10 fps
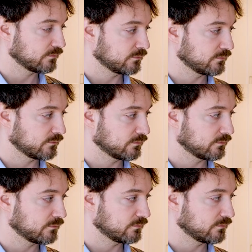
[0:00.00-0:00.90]

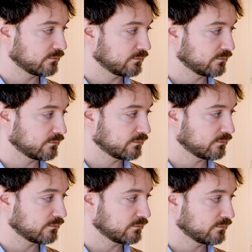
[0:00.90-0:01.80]

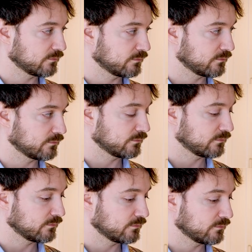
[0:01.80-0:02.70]

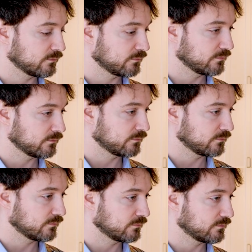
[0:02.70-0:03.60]

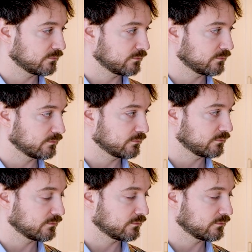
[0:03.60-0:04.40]
This person isn't speaking.